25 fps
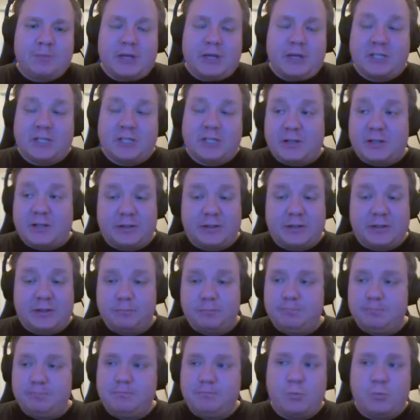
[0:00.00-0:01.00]
especially
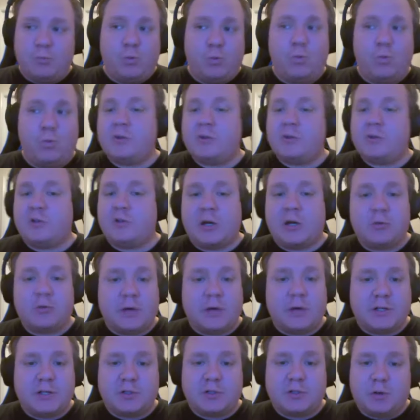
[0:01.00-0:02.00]
with
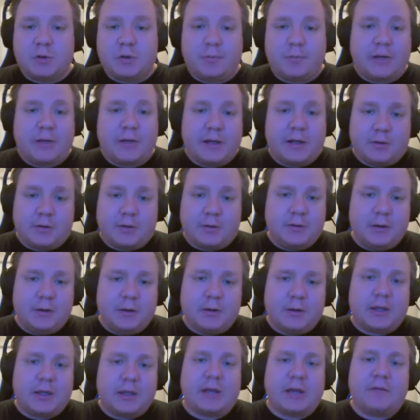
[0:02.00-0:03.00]
generational player
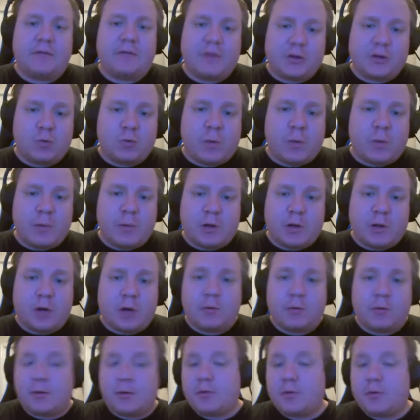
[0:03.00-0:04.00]
like a Victor
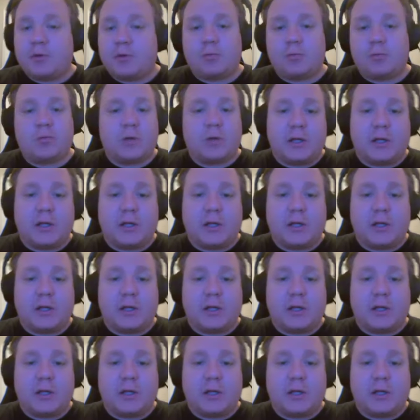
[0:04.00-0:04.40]
Wembanyama, with a